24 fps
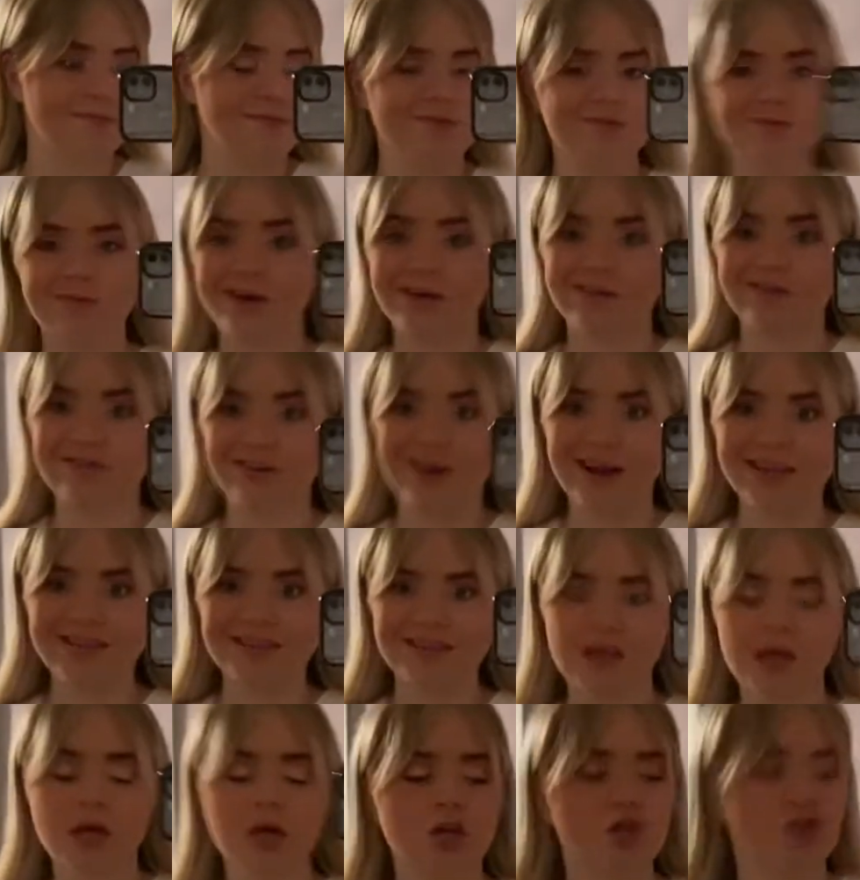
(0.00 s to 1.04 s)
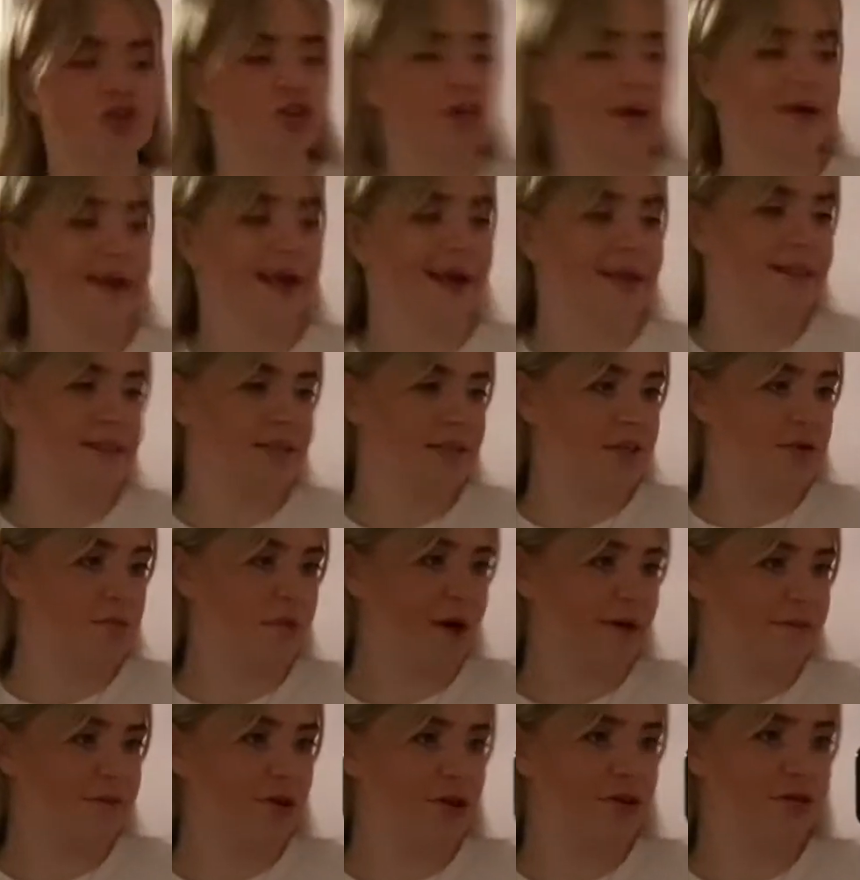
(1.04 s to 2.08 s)
wear a dress. So yeah, this is
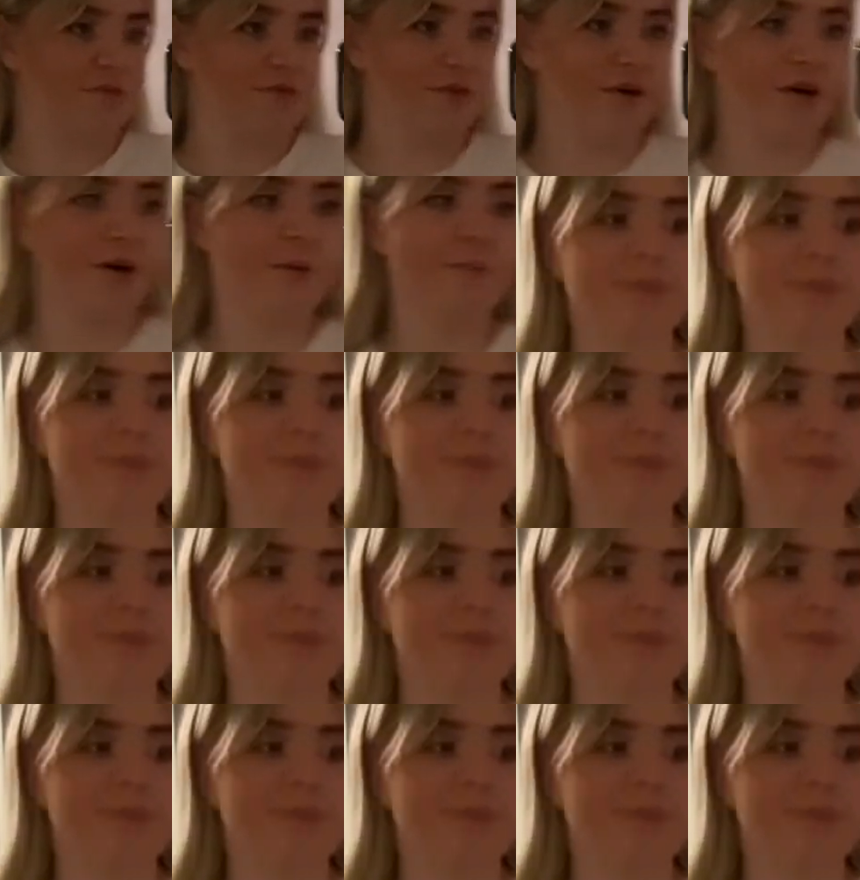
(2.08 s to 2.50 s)
what I've gone for.